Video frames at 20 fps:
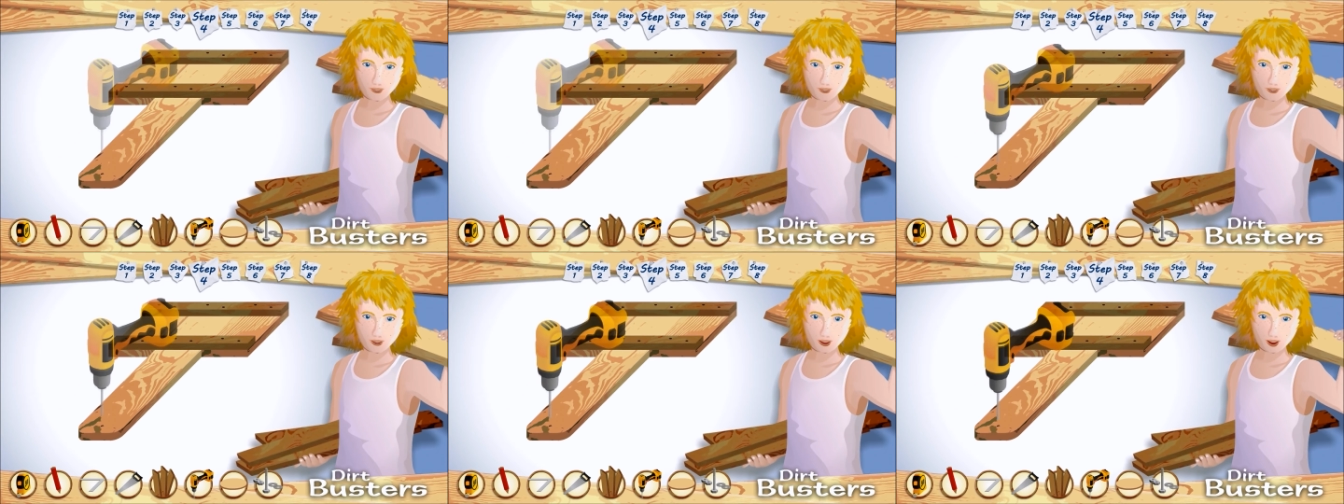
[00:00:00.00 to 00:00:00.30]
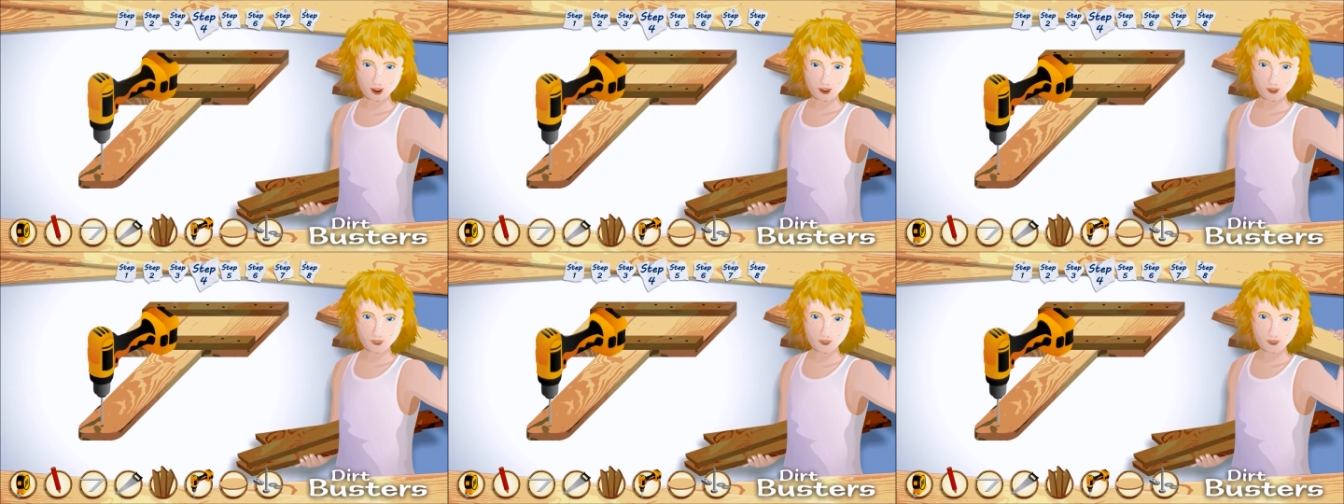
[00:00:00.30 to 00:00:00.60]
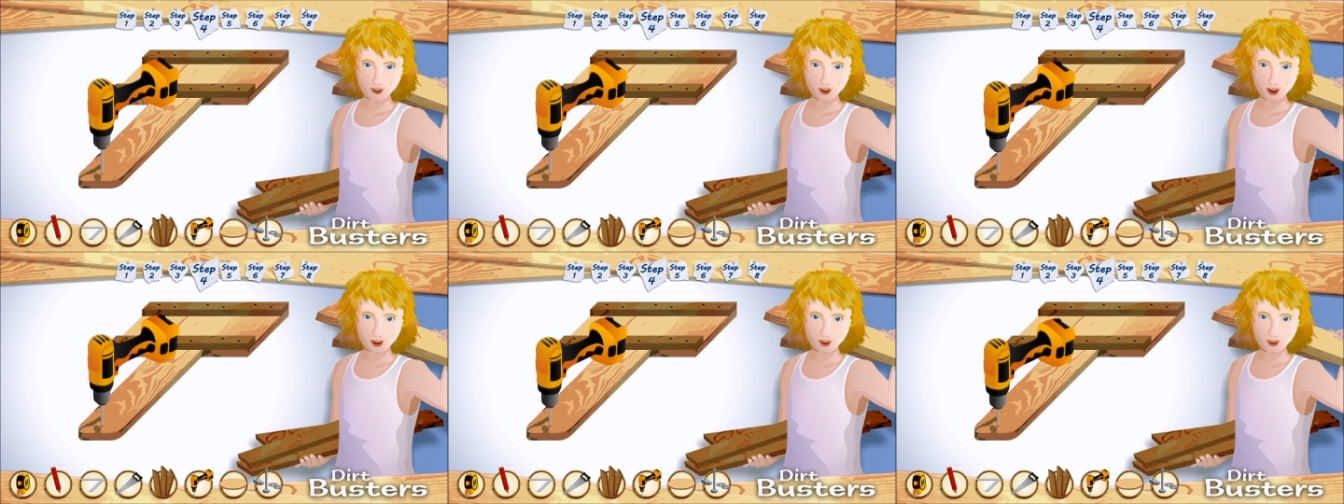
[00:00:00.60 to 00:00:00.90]
Now,
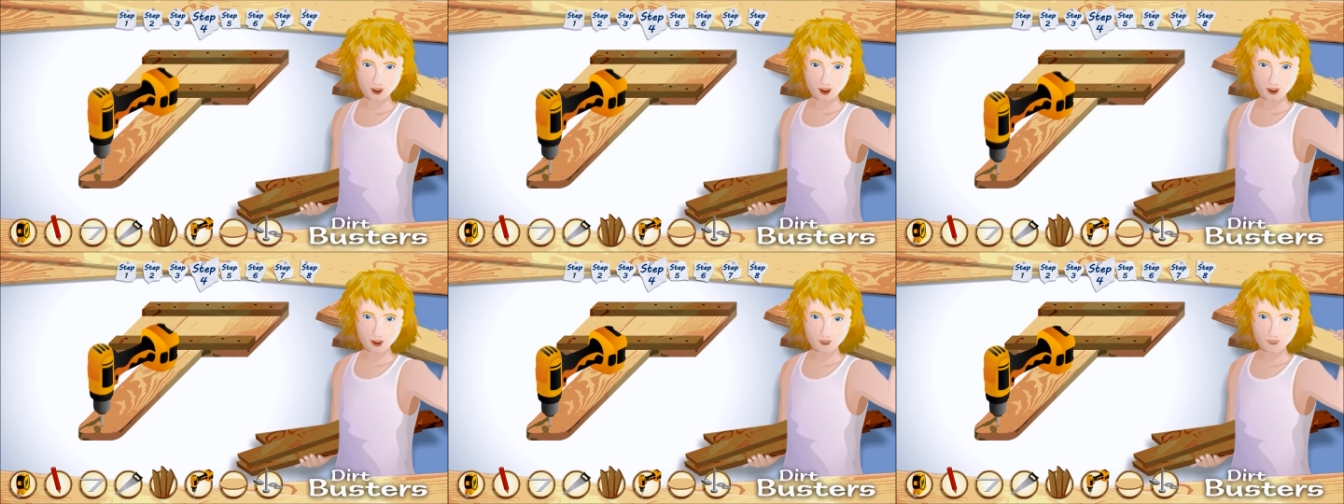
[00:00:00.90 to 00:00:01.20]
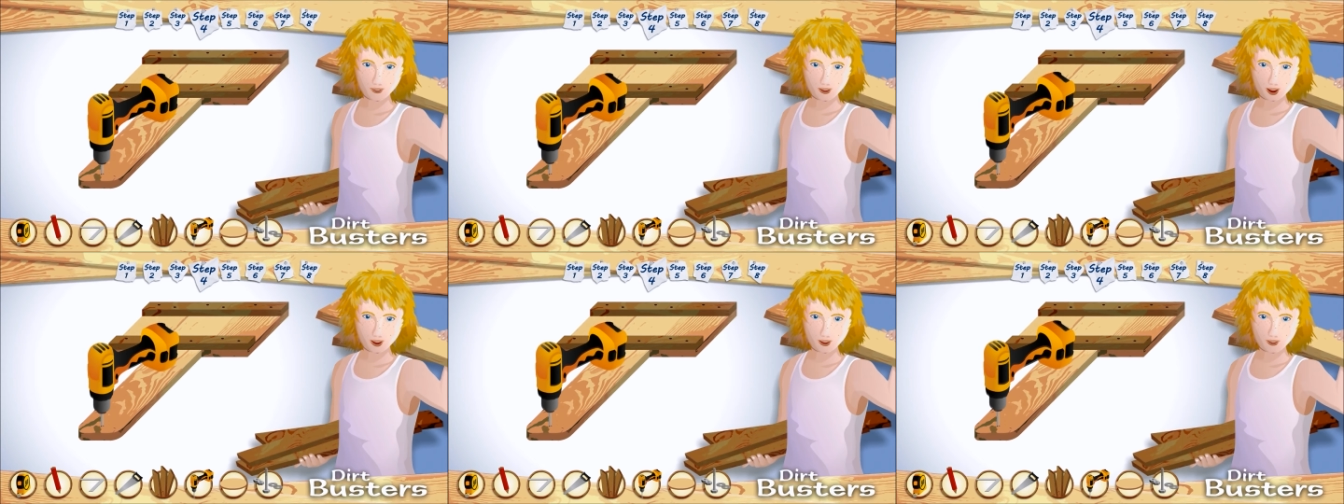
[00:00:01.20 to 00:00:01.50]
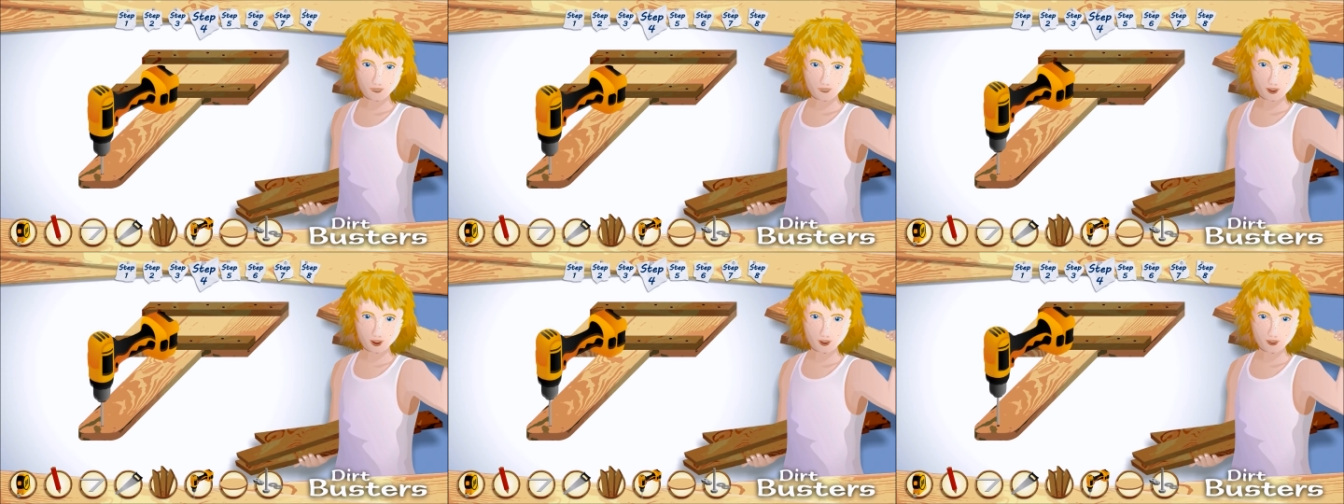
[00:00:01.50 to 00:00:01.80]
use the drill
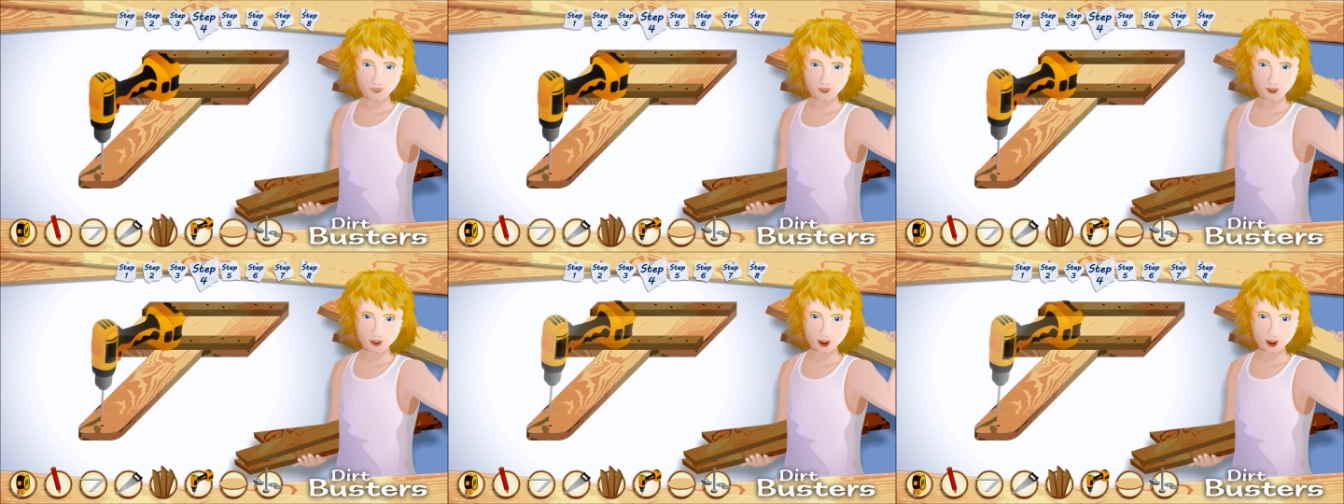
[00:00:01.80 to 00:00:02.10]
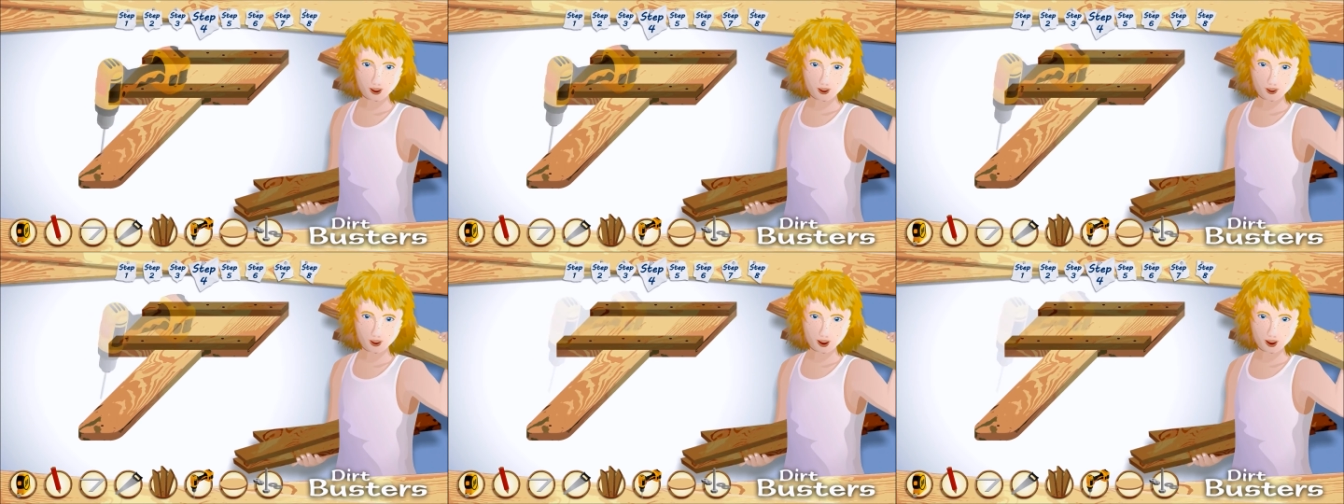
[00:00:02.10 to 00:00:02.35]
to make holes at